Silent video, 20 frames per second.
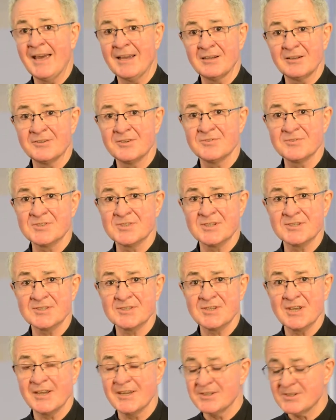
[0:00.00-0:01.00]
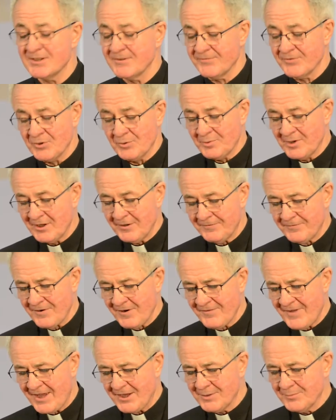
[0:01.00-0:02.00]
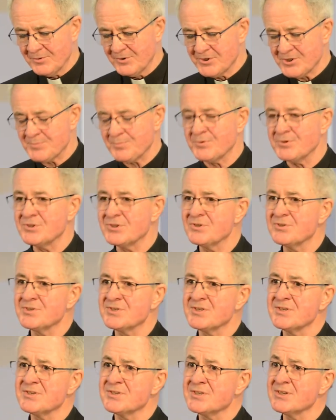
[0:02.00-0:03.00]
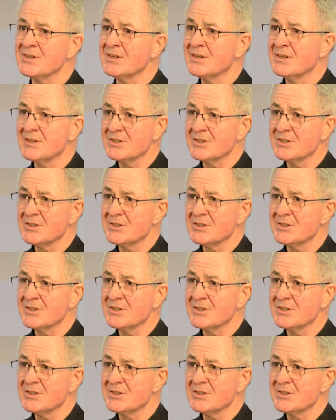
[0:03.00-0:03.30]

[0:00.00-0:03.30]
Anglican Society for the Welfare of Animals produces